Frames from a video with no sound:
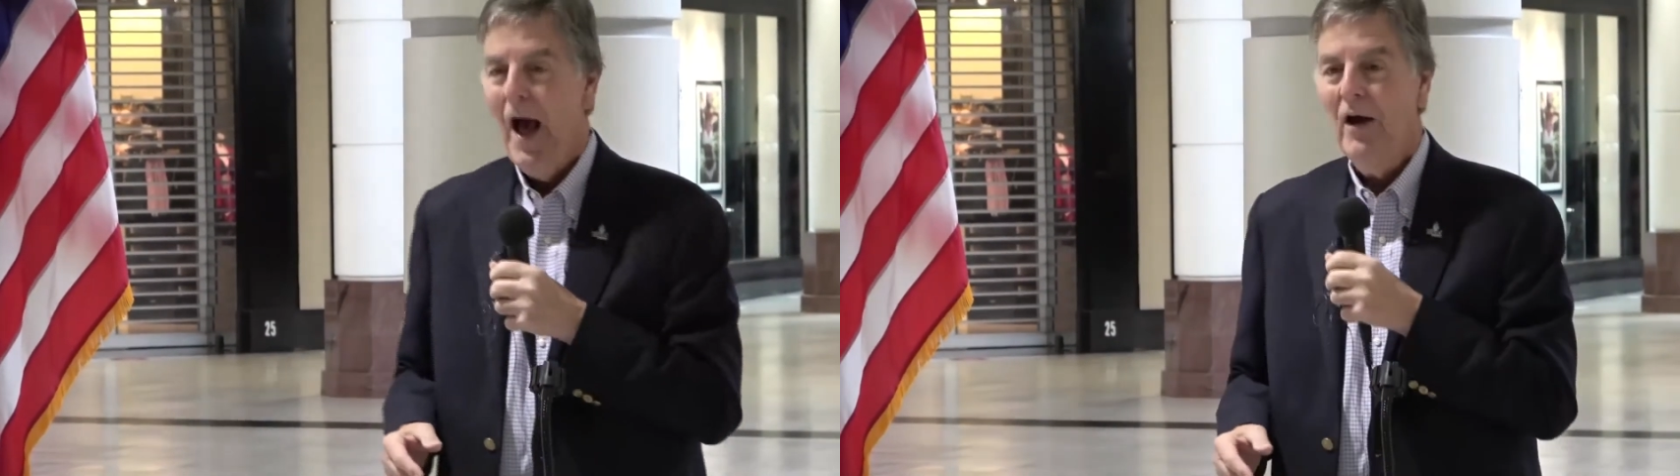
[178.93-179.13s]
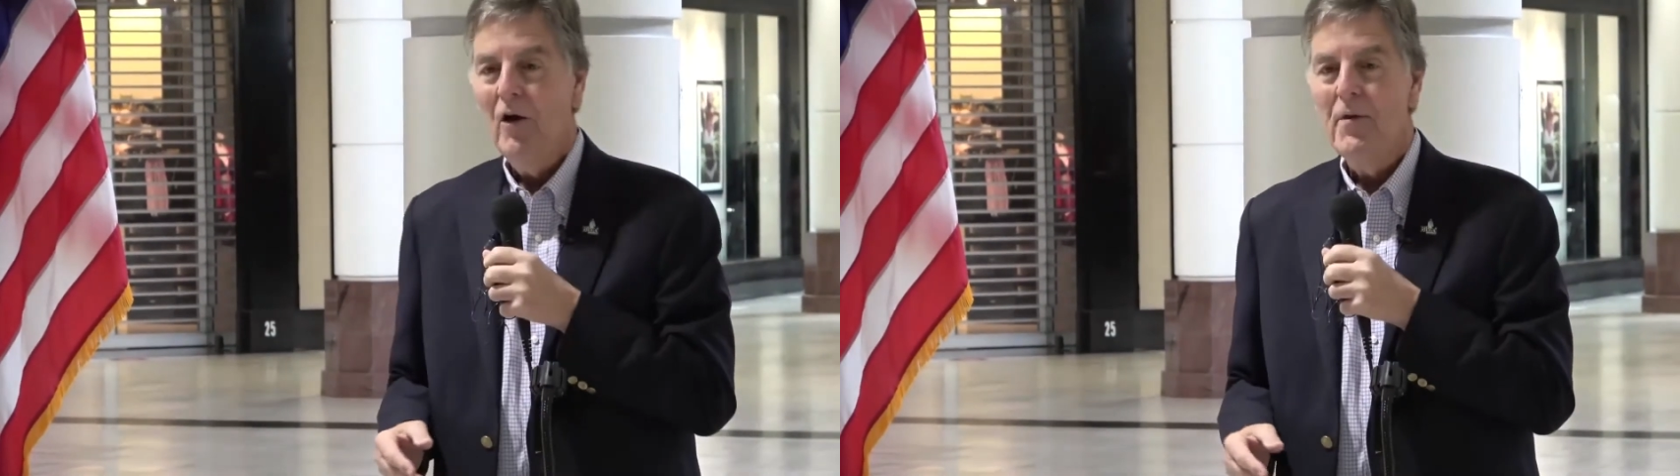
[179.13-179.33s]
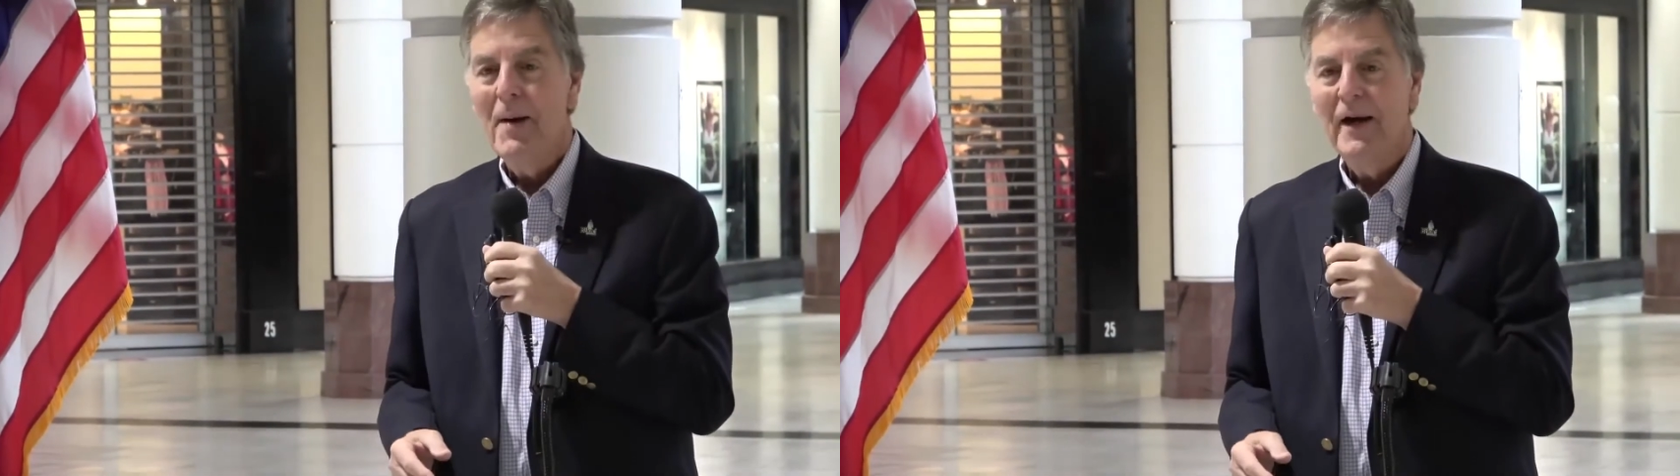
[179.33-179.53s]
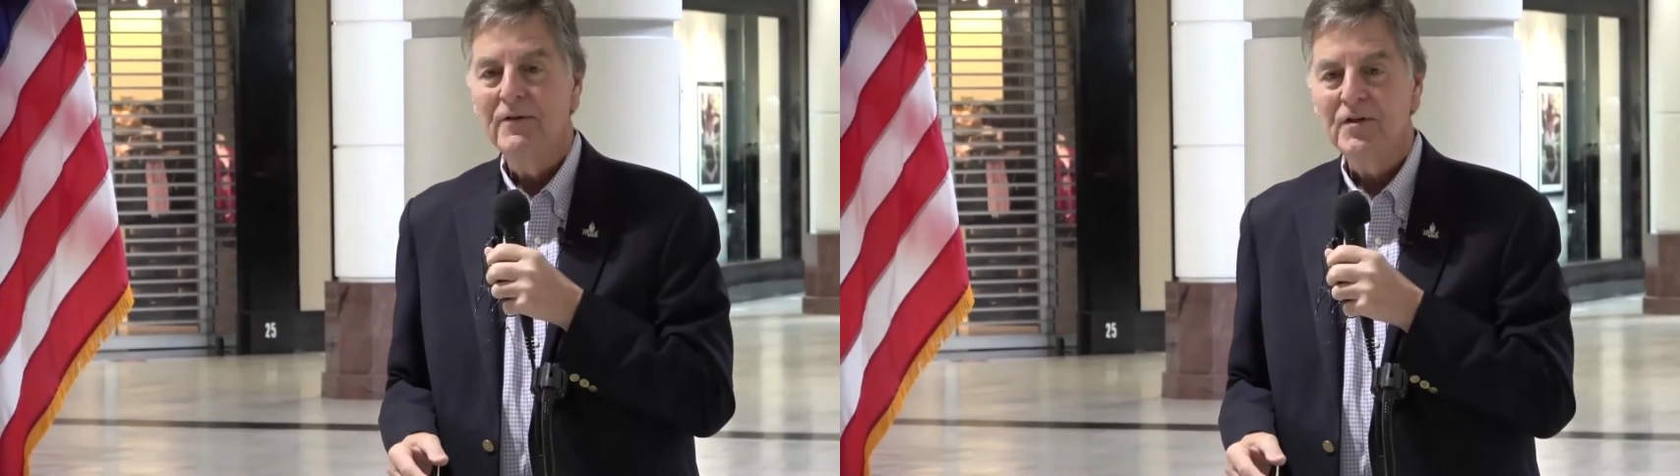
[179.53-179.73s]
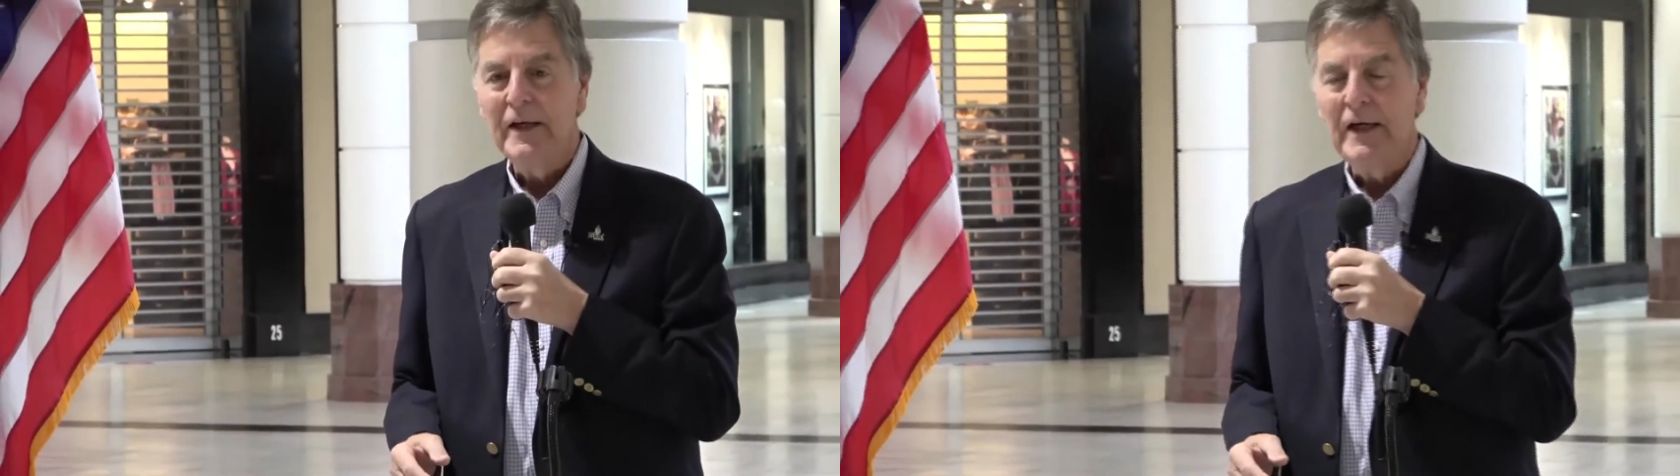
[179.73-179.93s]
I don't know, you might
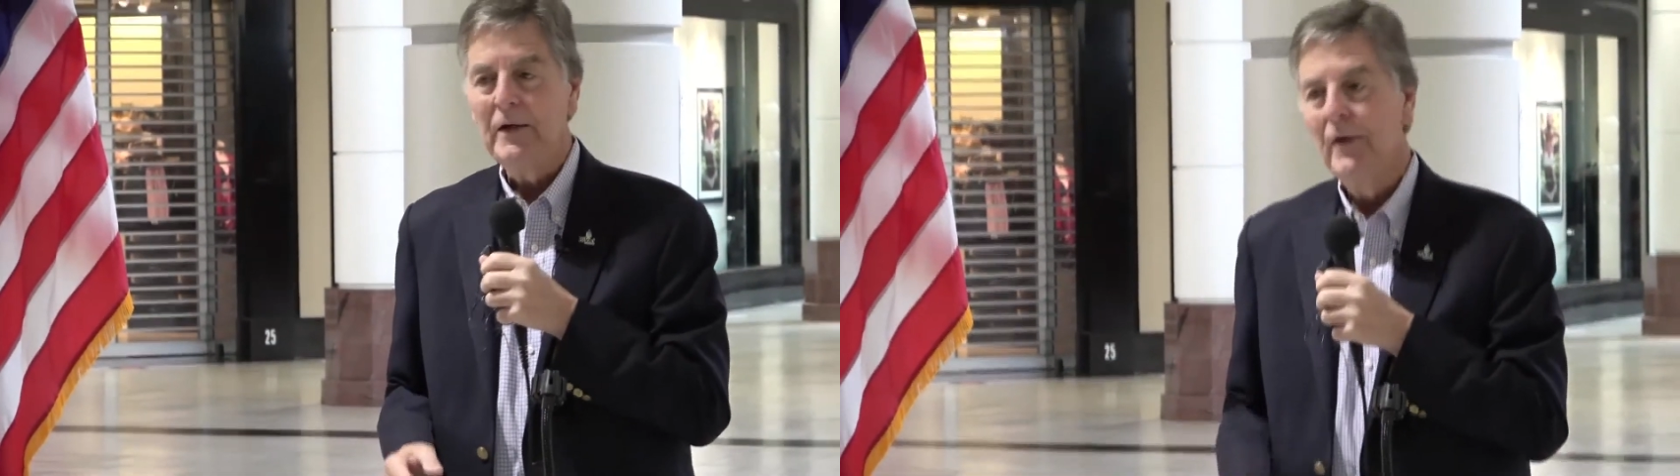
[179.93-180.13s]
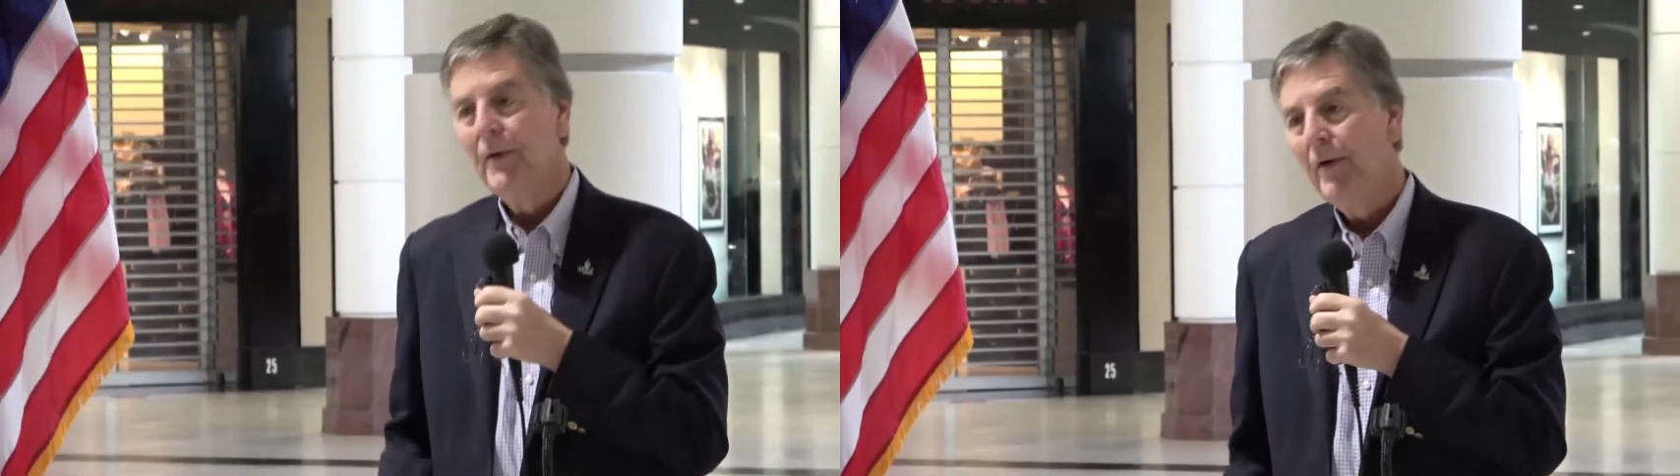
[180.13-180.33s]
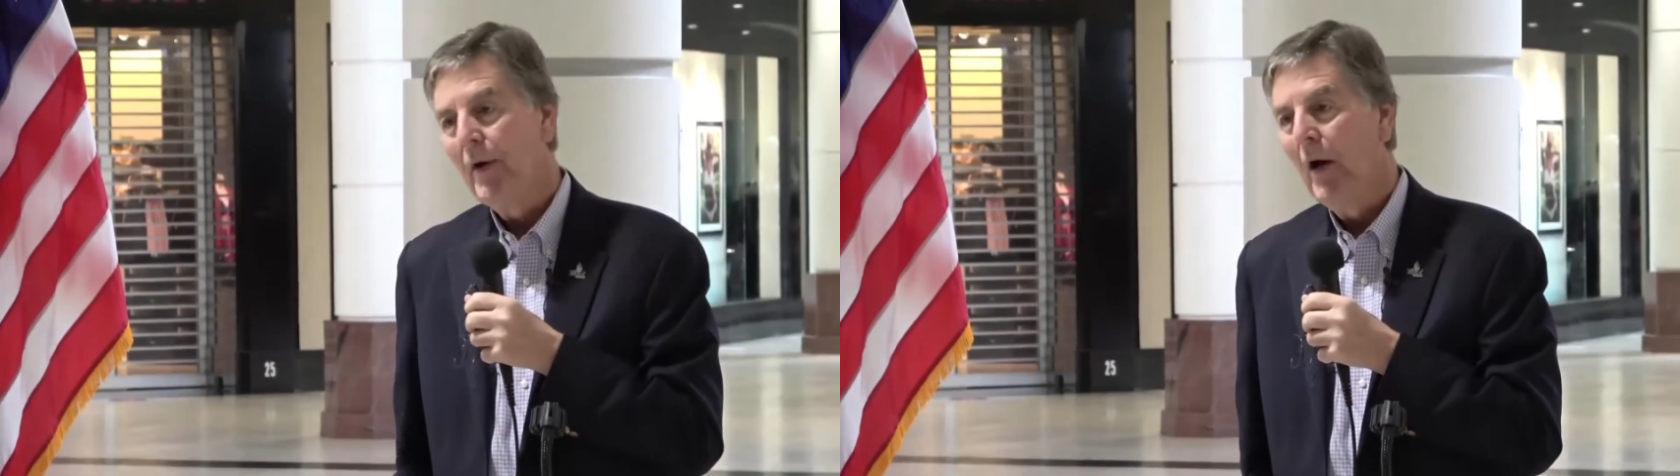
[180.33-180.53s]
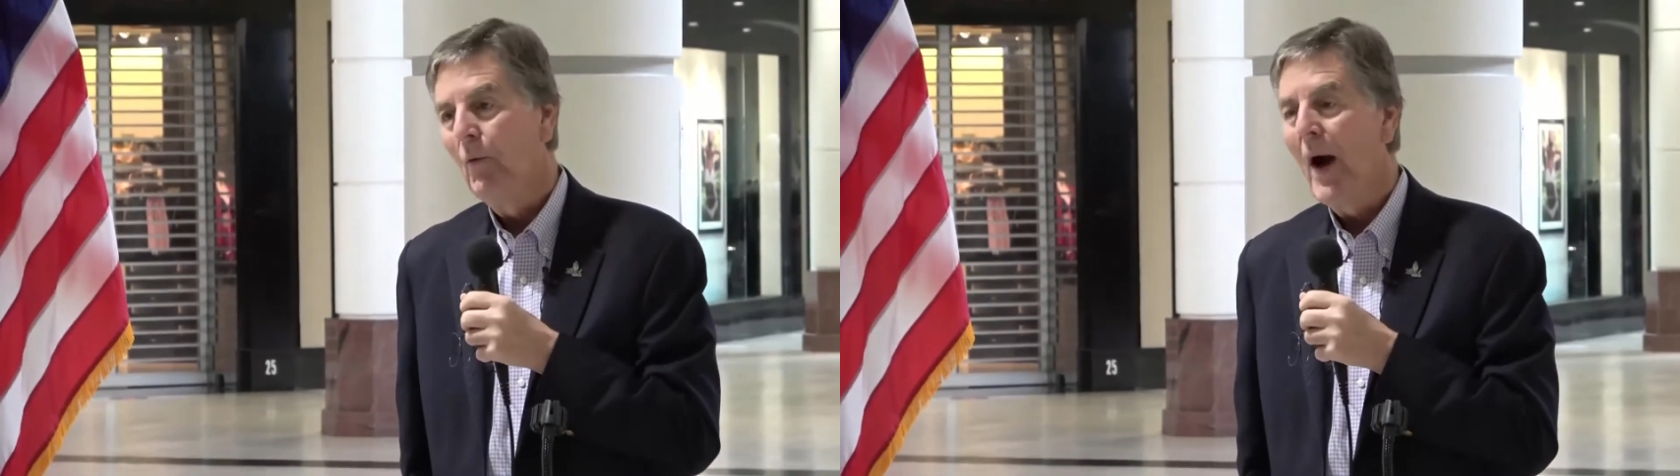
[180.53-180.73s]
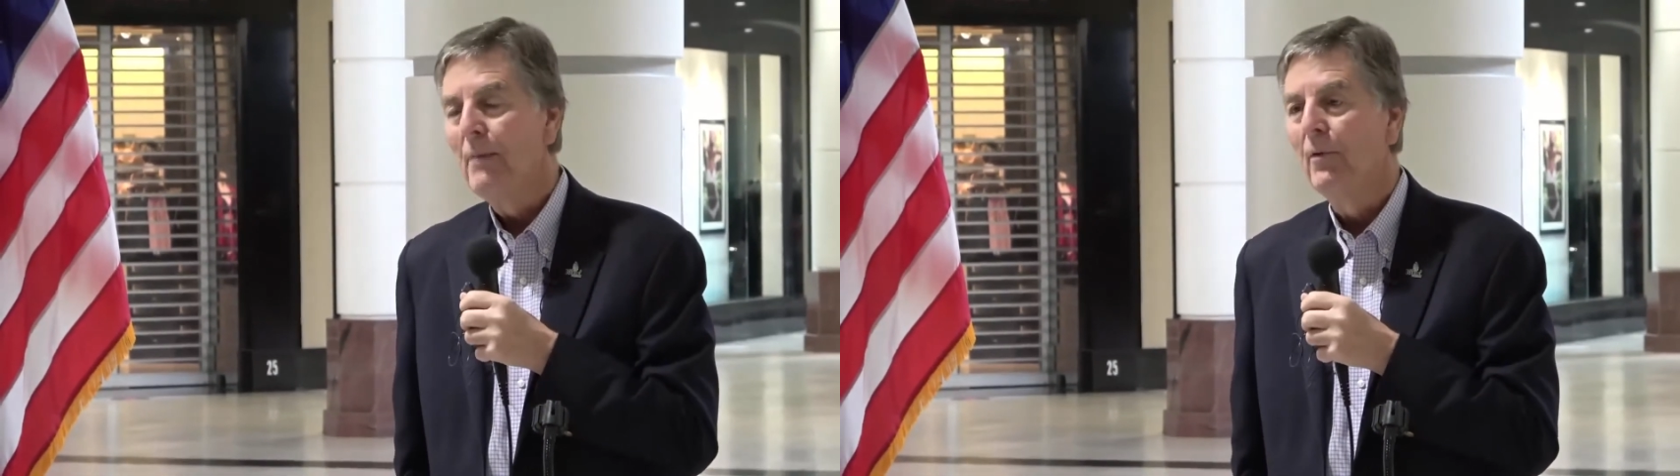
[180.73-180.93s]
have seen
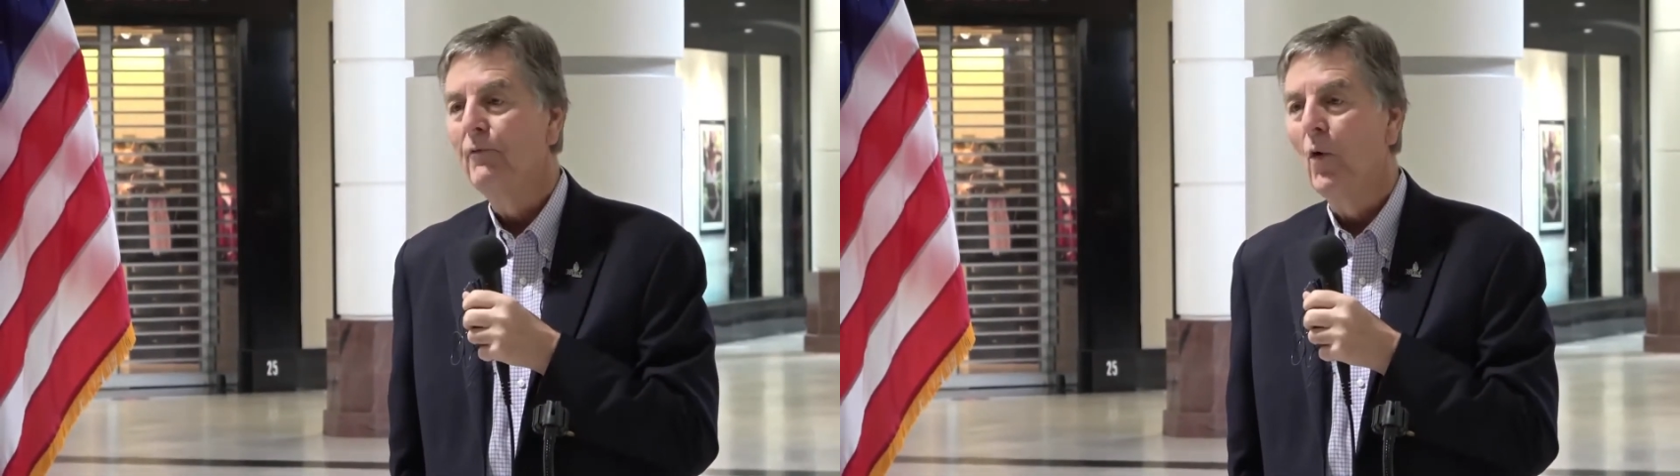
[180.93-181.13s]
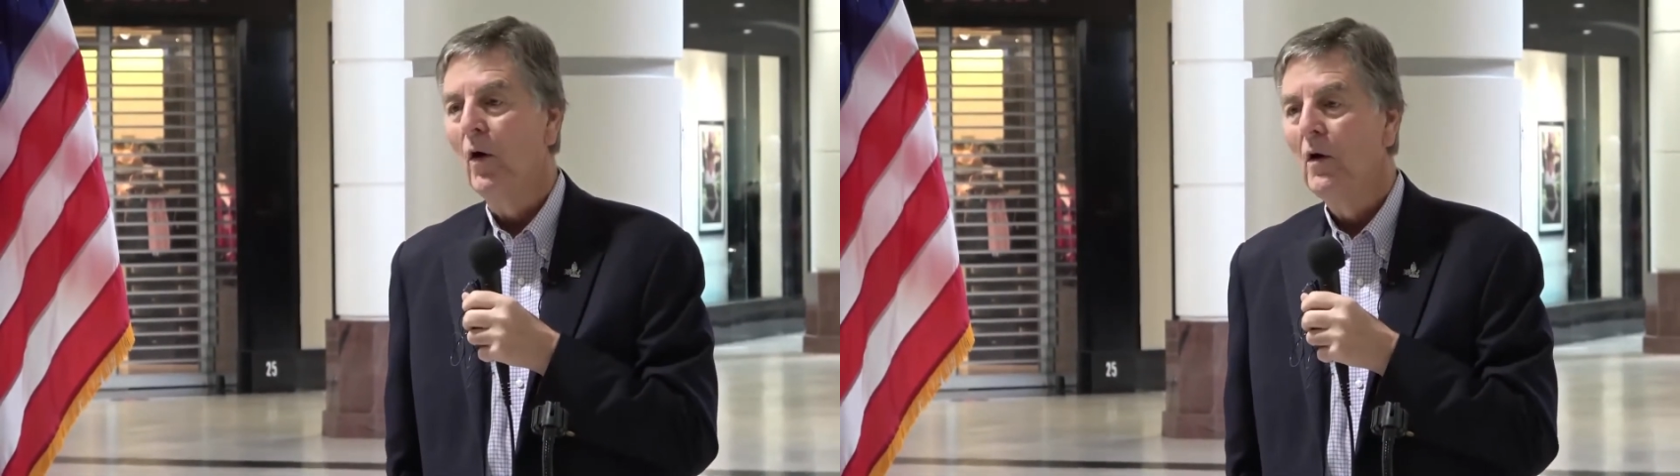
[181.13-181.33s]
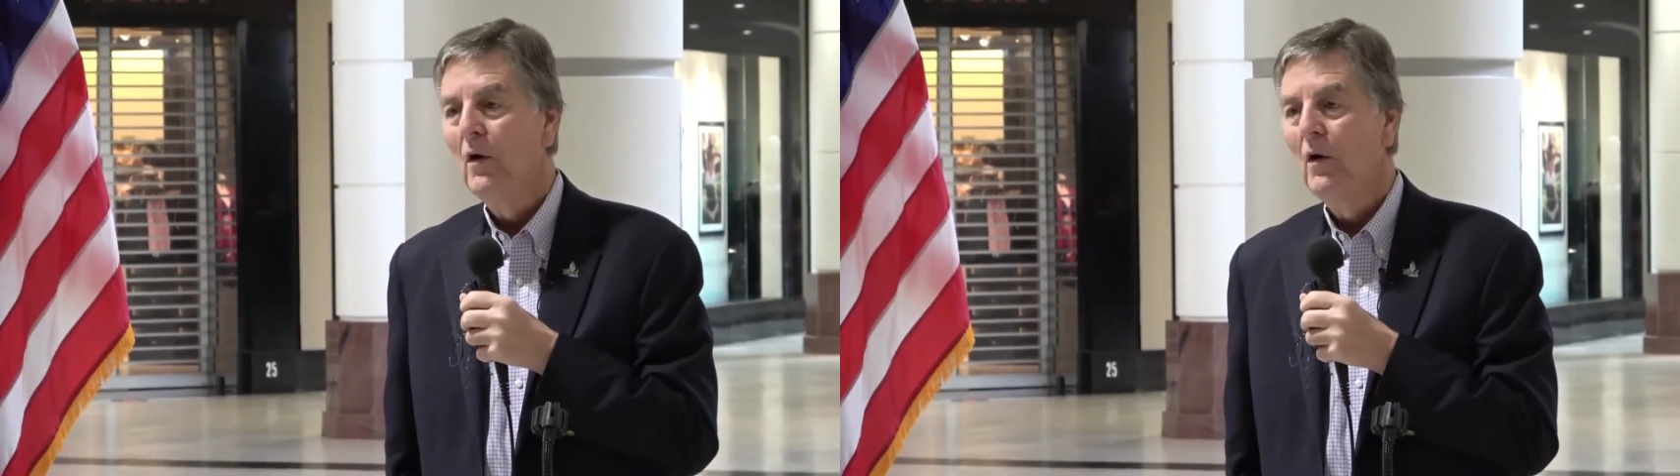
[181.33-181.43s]
right before